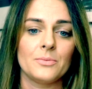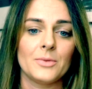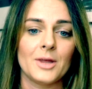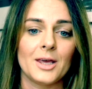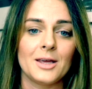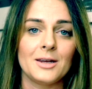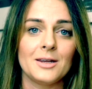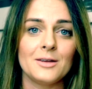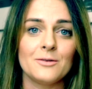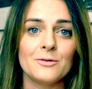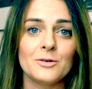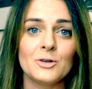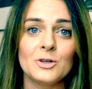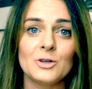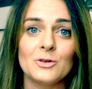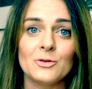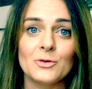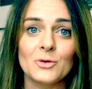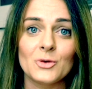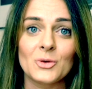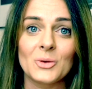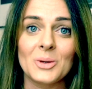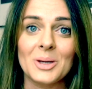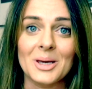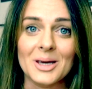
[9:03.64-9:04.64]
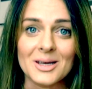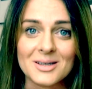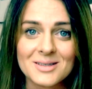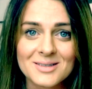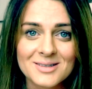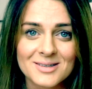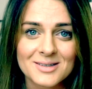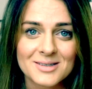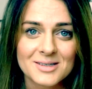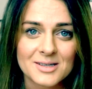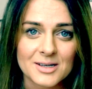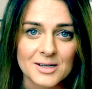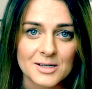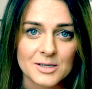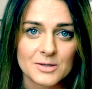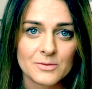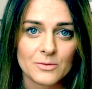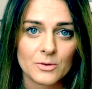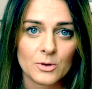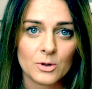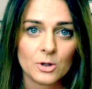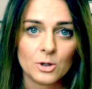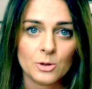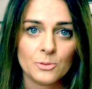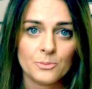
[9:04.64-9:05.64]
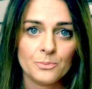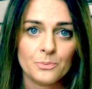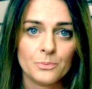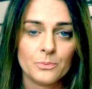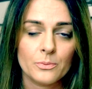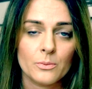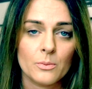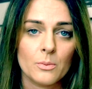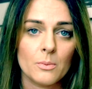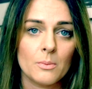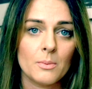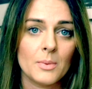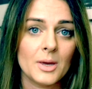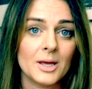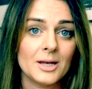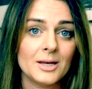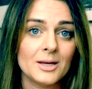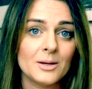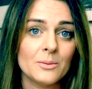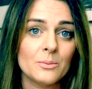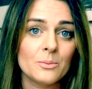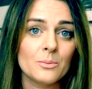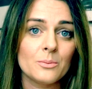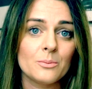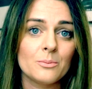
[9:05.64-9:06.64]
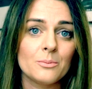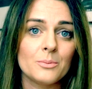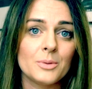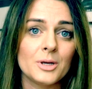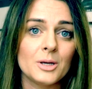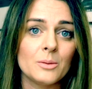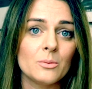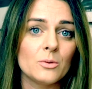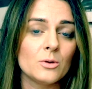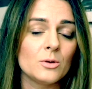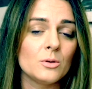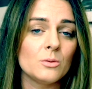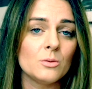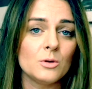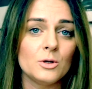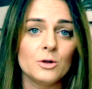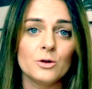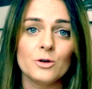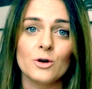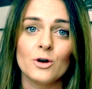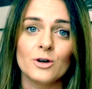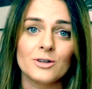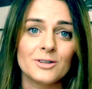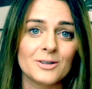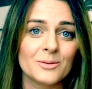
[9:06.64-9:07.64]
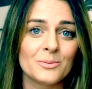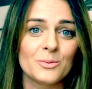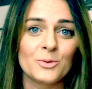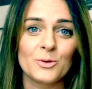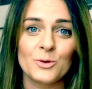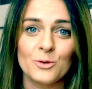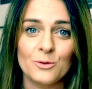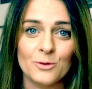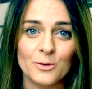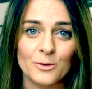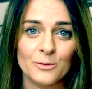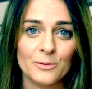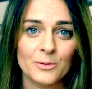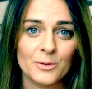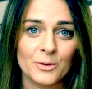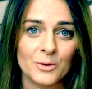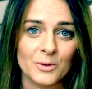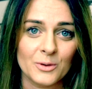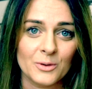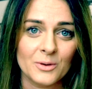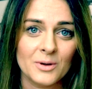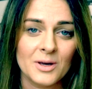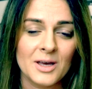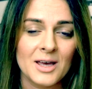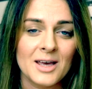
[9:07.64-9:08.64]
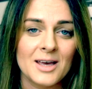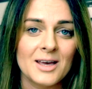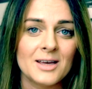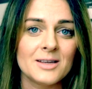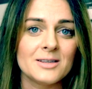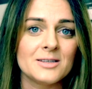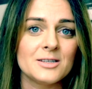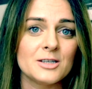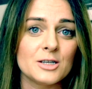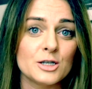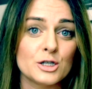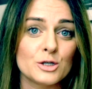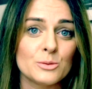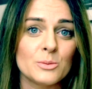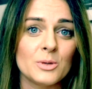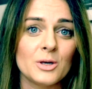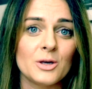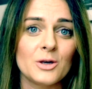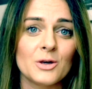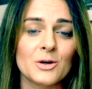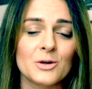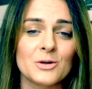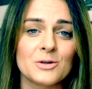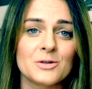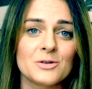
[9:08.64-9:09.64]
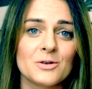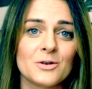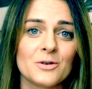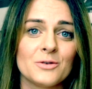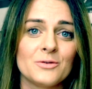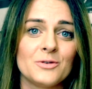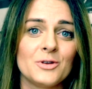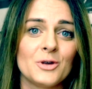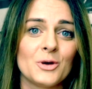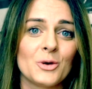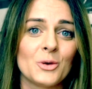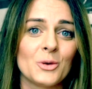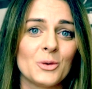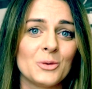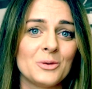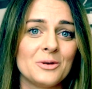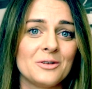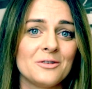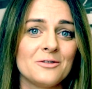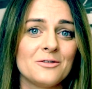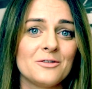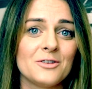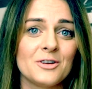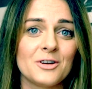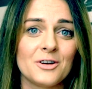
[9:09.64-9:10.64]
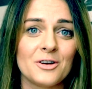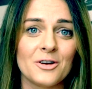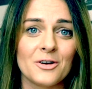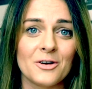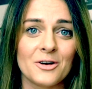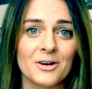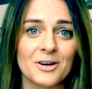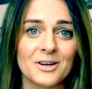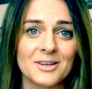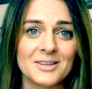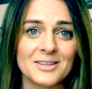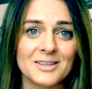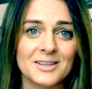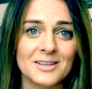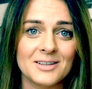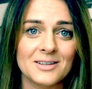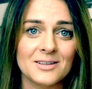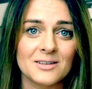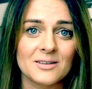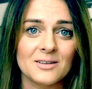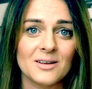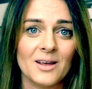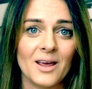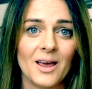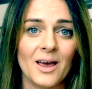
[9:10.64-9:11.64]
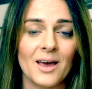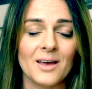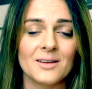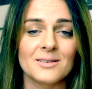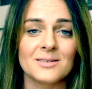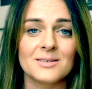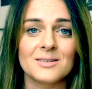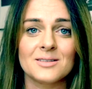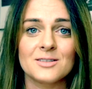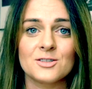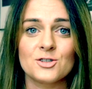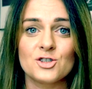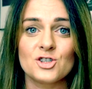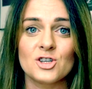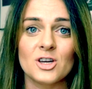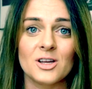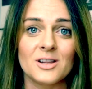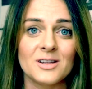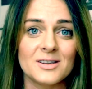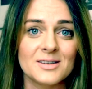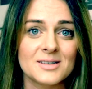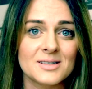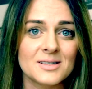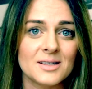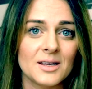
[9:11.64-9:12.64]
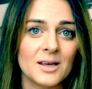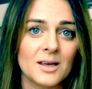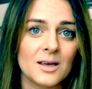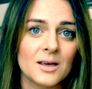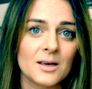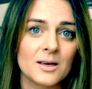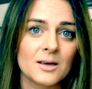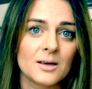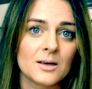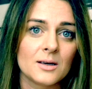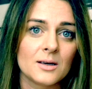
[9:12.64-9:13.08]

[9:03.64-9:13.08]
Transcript: and even if you get successful, many people will not approve of you just because of their own inferiority and jealousy.